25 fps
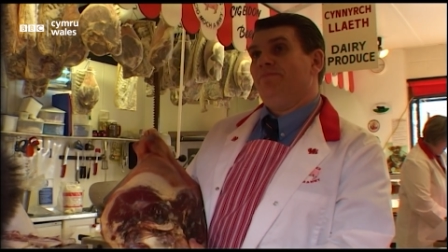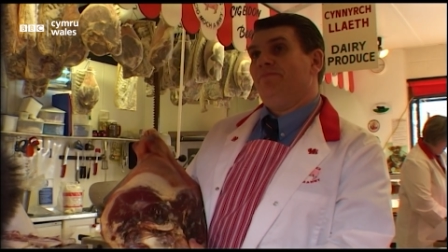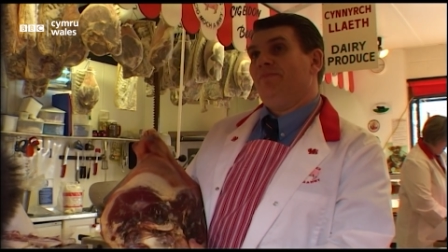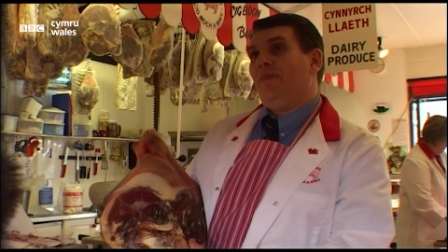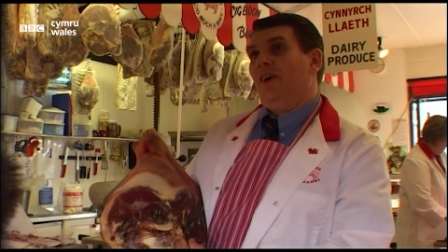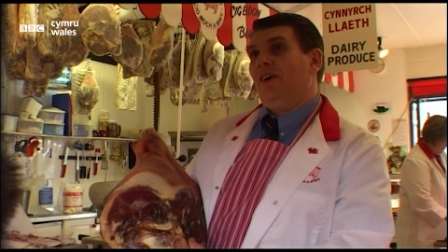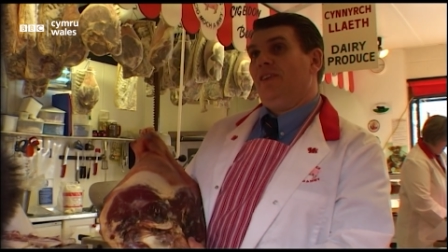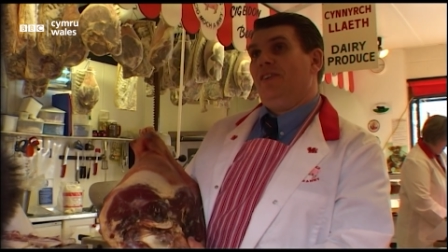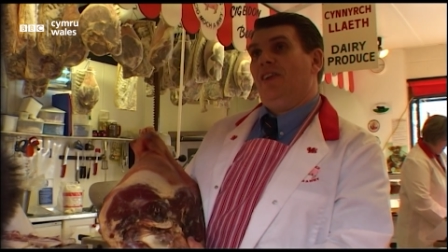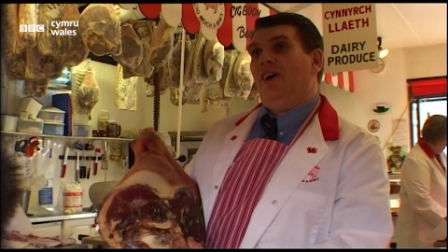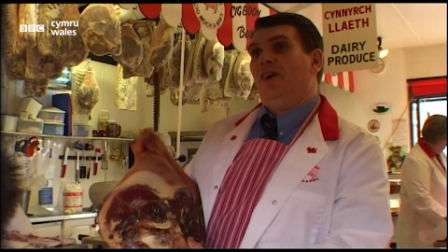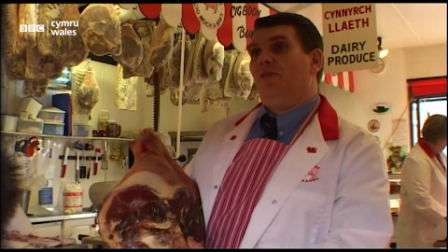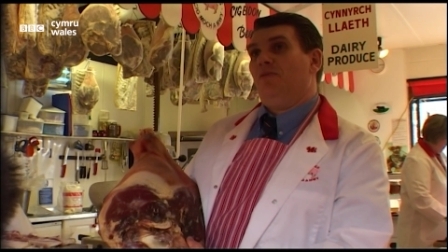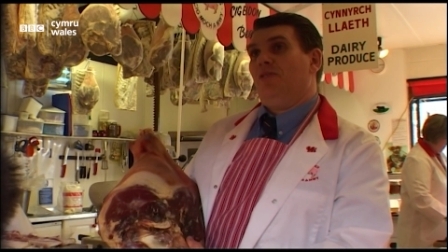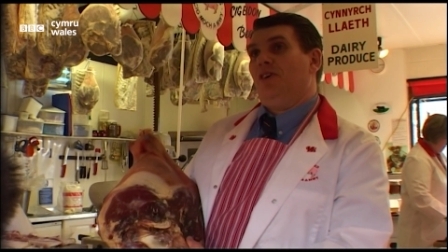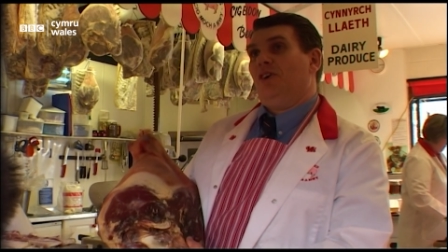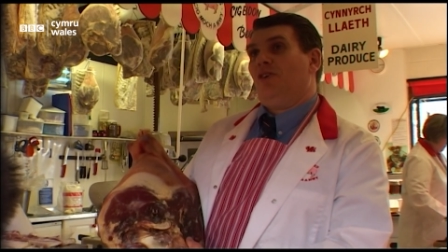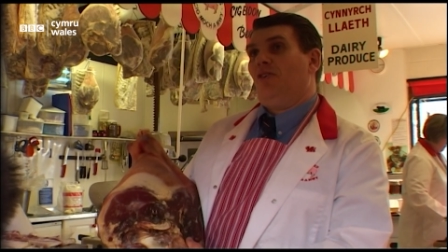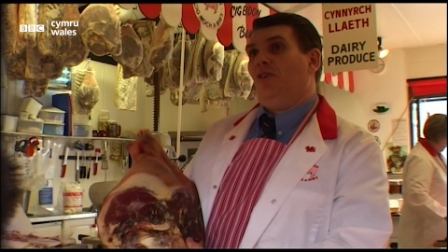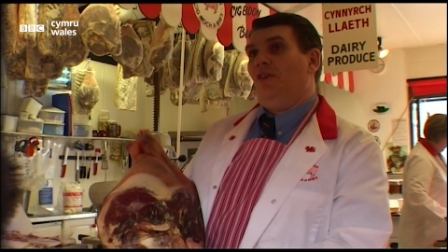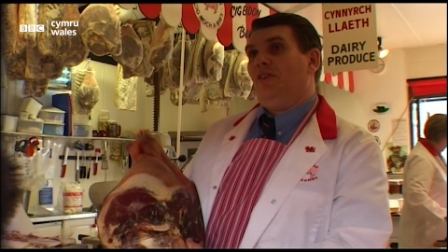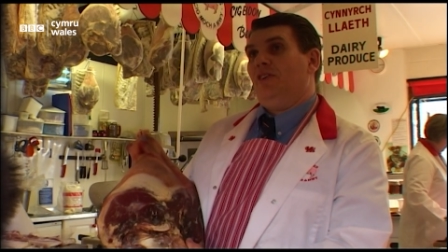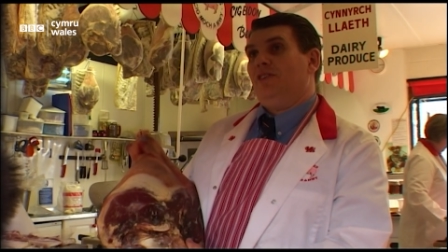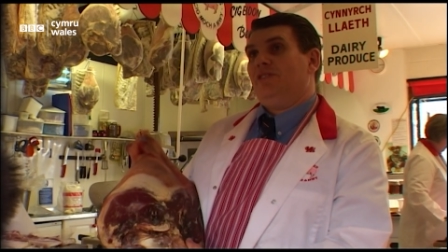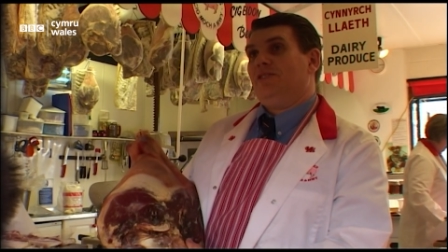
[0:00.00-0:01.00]
and now they
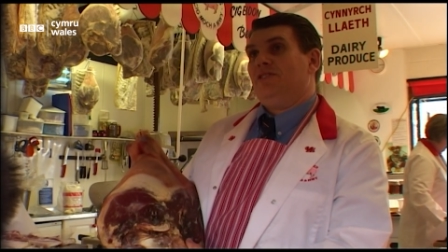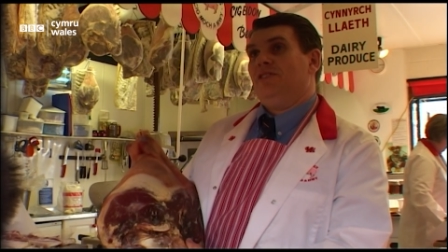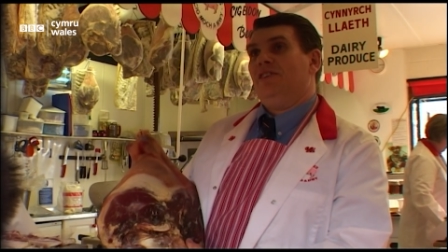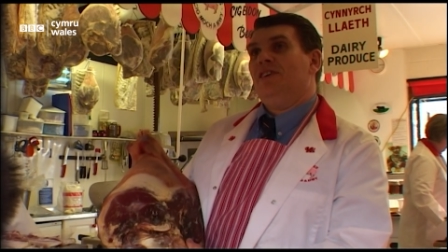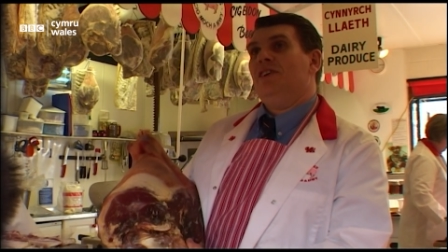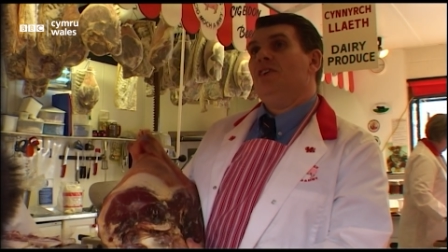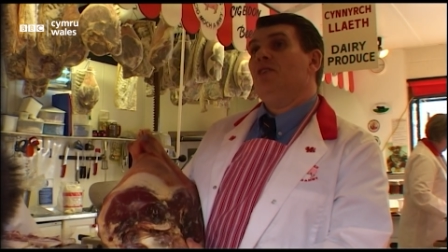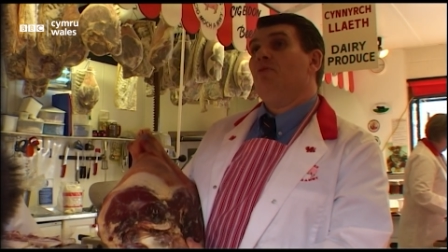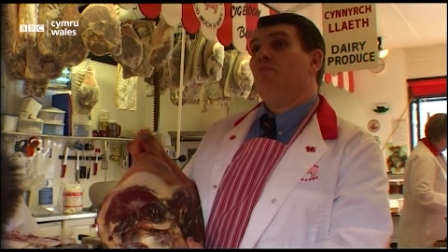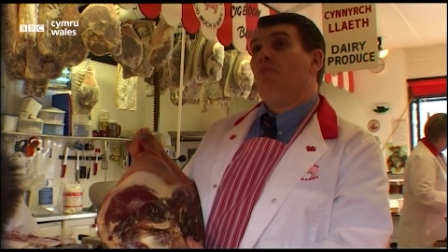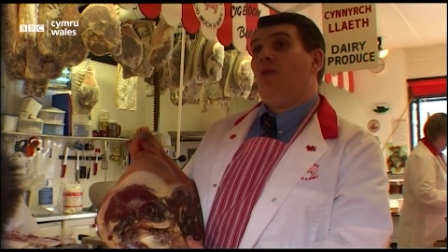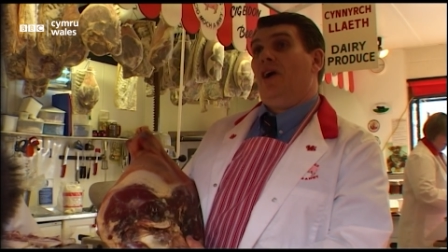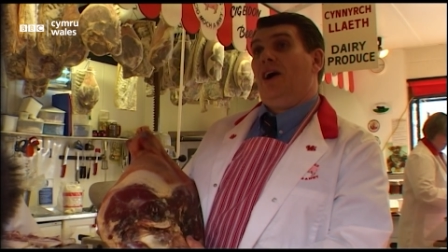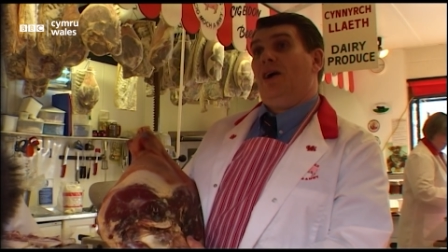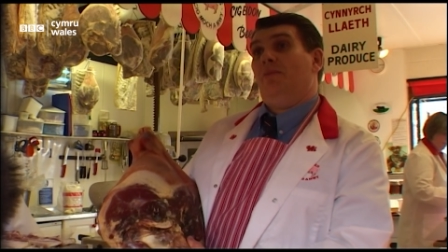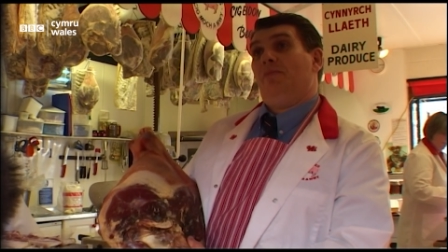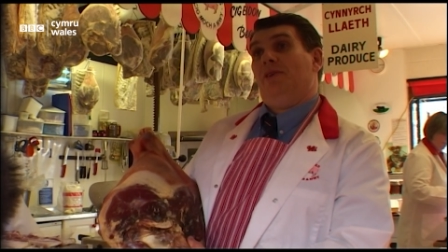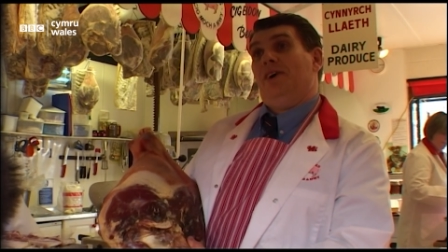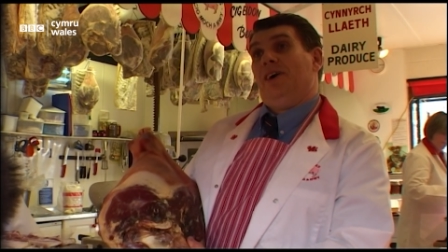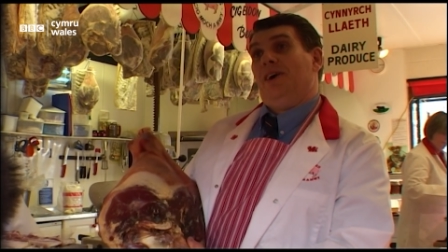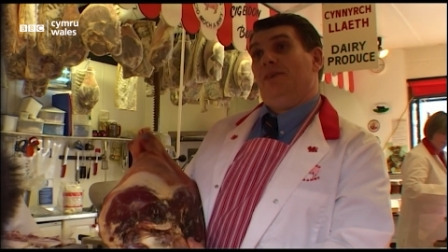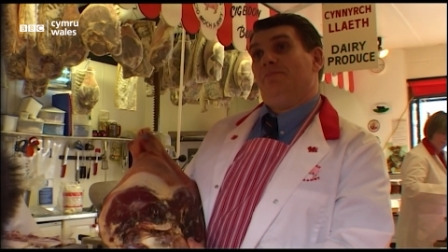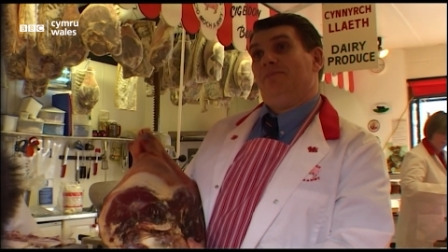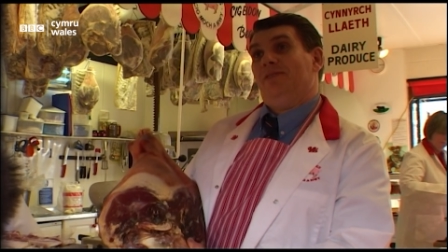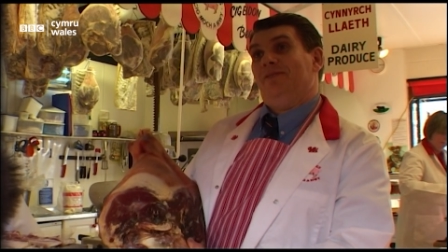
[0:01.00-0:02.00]
call it Parma
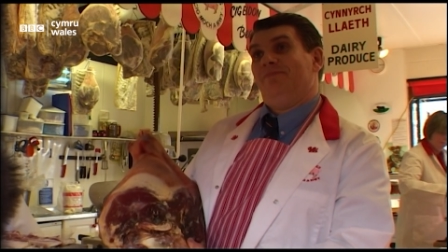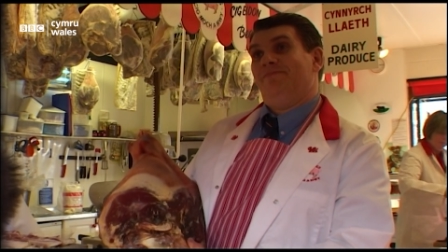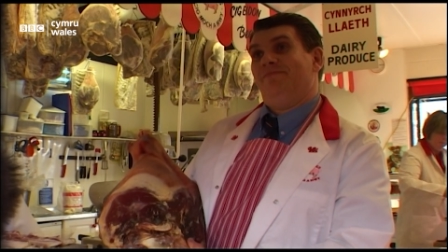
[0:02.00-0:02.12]
ham.